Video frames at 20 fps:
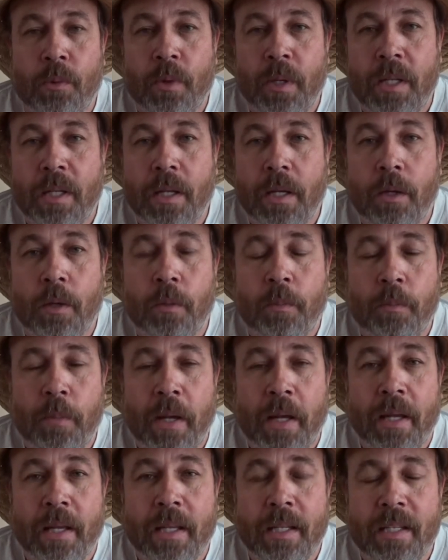in there
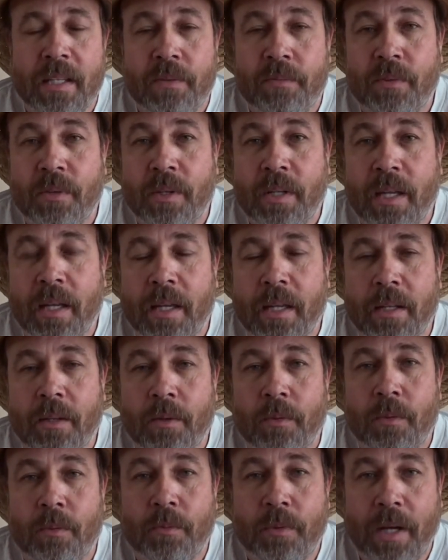buying different kind
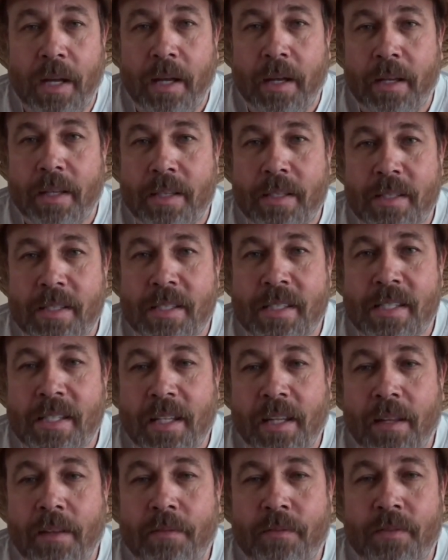of rocks and
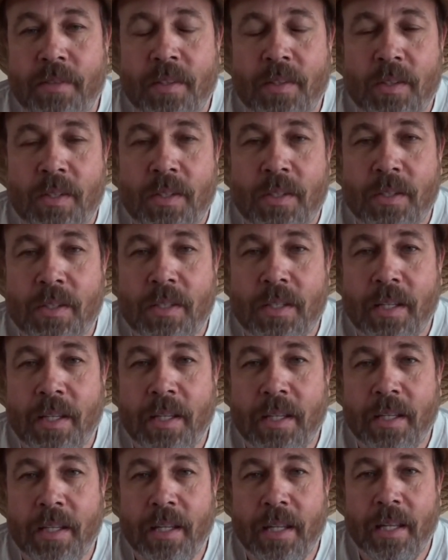stuff, and
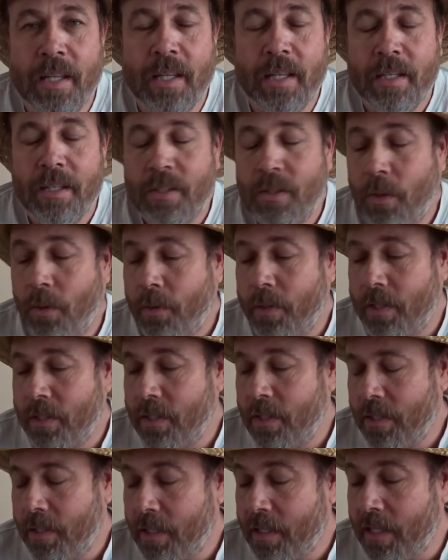talking
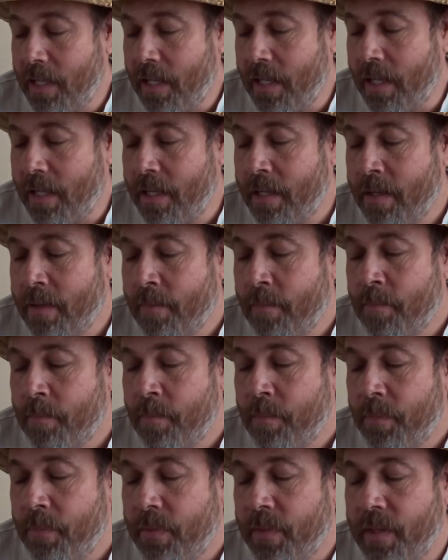to
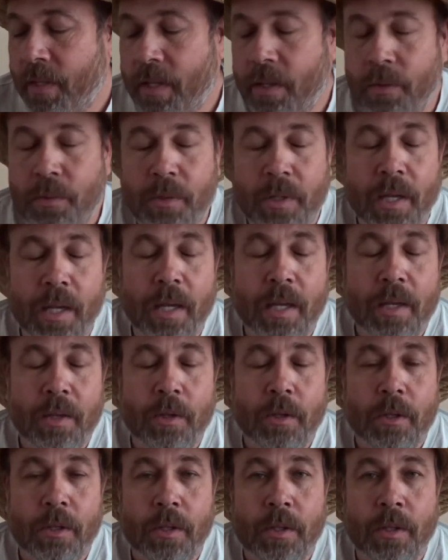the other guy
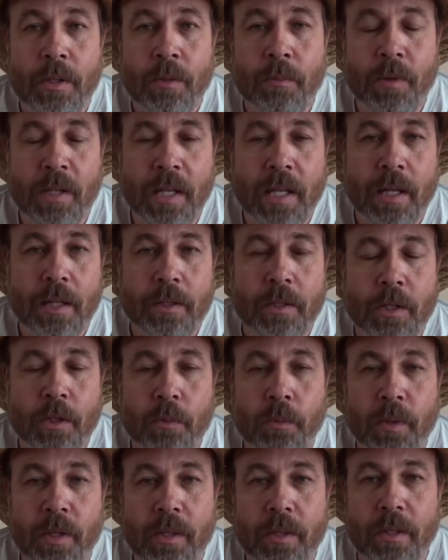that went out there
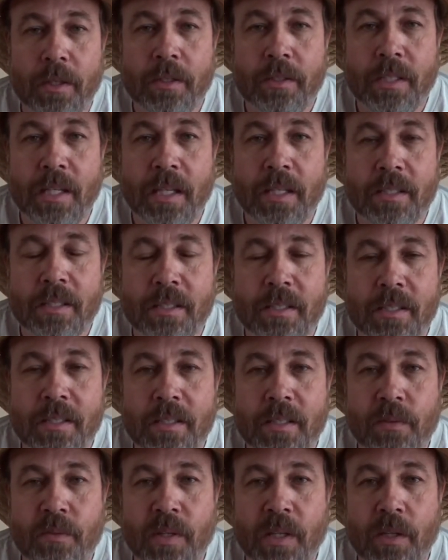with us asked
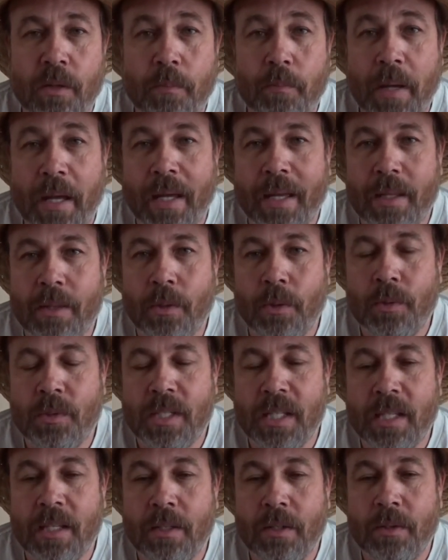us if he could buy
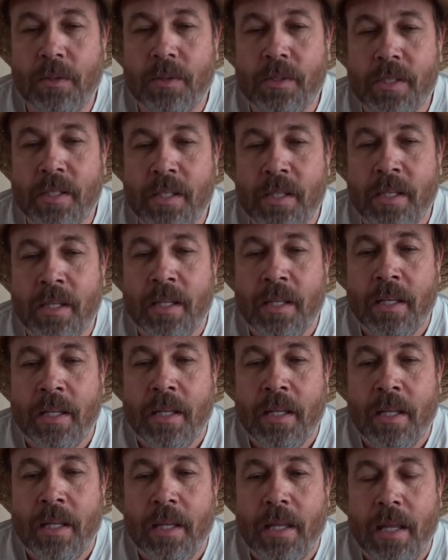those antlers,
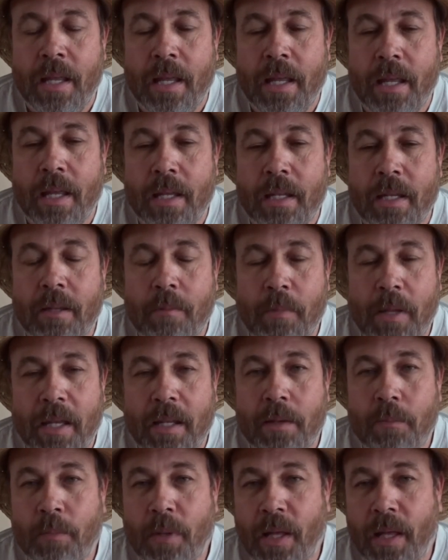and he
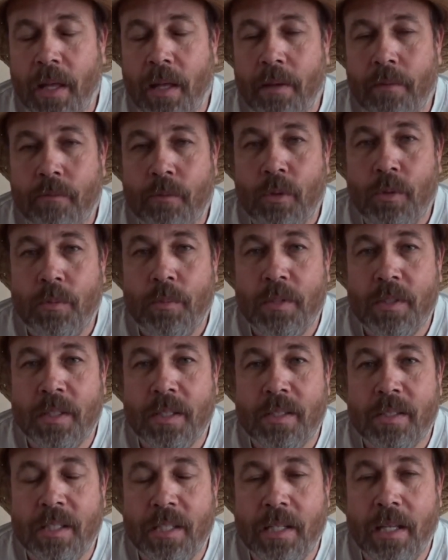made him an offer of
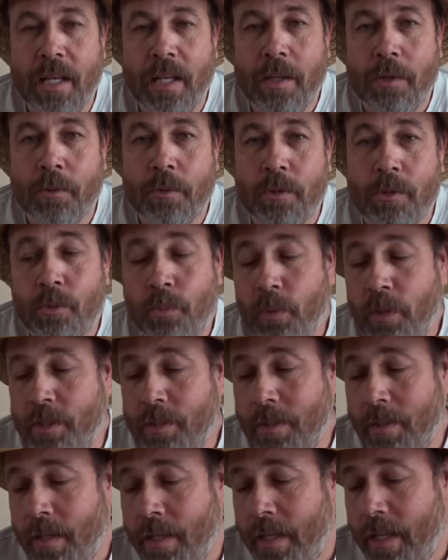$60,
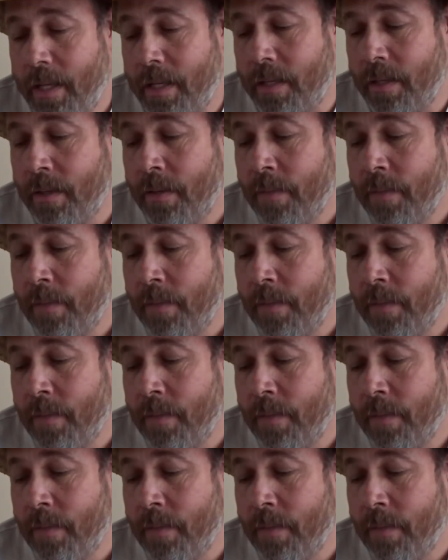which, heck,